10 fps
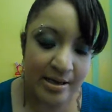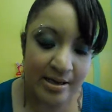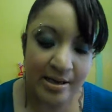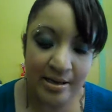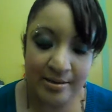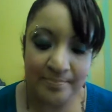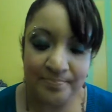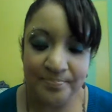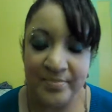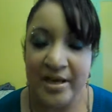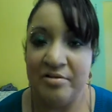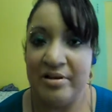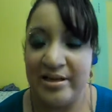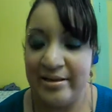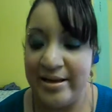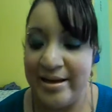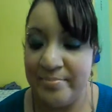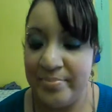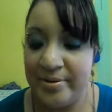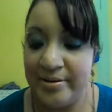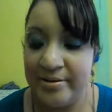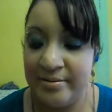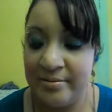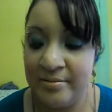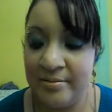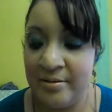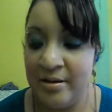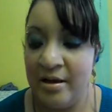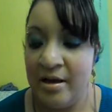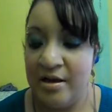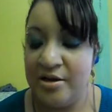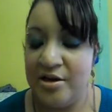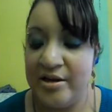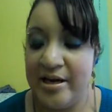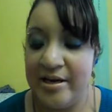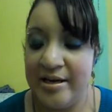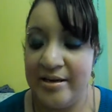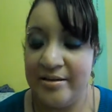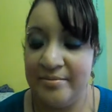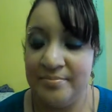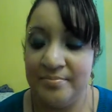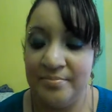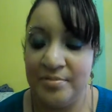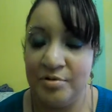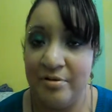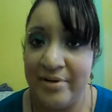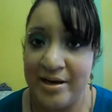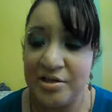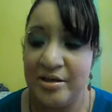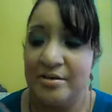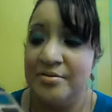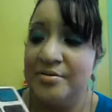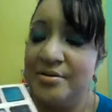and not only that but you're getting 12 eyeshadows,